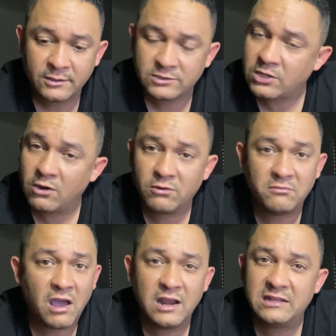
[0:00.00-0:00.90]
turn
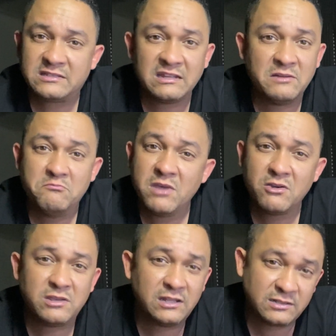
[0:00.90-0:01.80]
hundreds into
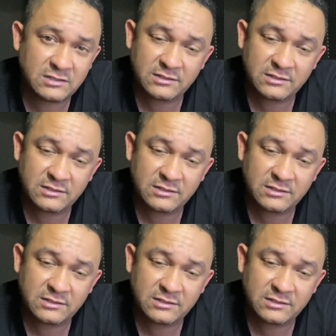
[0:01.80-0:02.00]
millions.